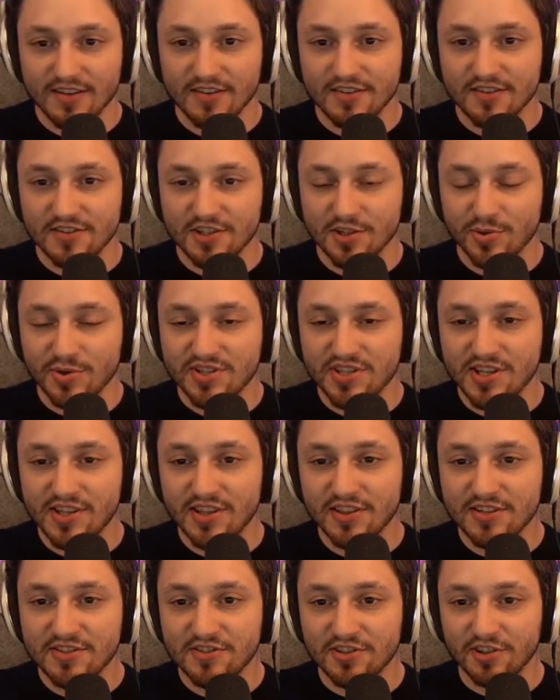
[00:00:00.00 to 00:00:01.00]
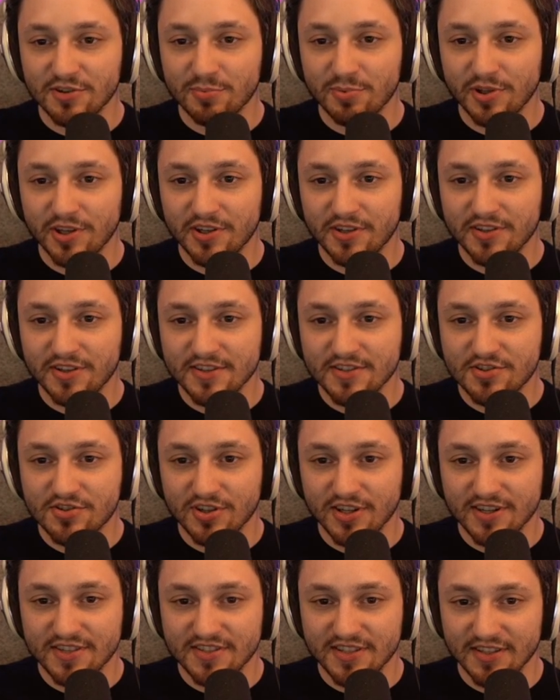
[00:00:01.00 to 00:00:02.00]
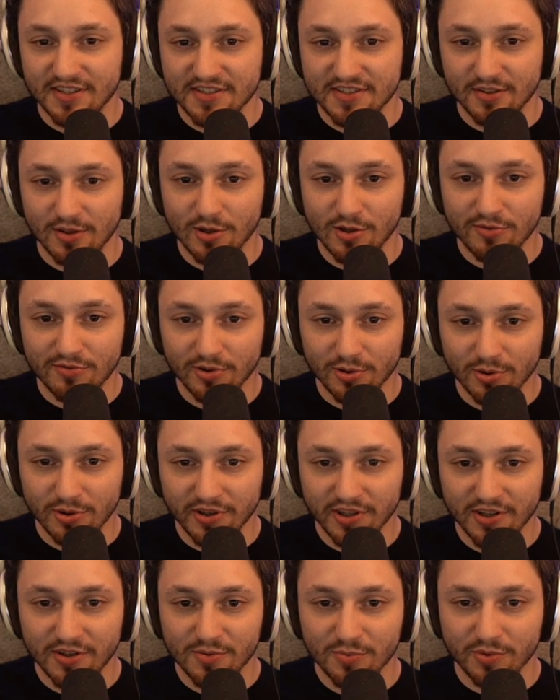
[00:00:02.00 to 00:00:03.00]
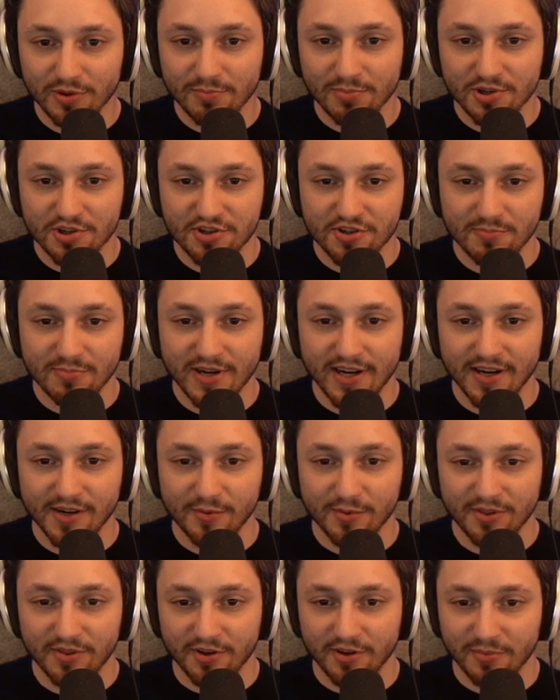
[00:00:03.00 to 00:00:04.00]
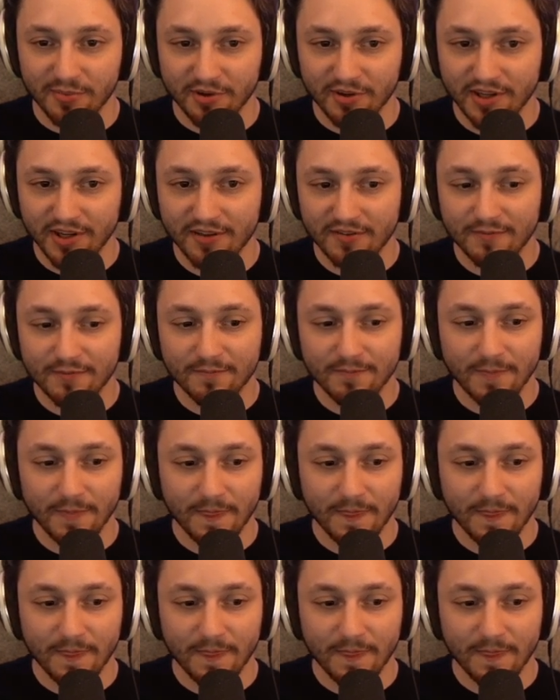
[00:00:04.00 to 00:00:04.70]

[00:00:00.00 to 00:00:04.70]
So we see that the Zerg player does try to send a slow Overlord in. We push it back with our Marine.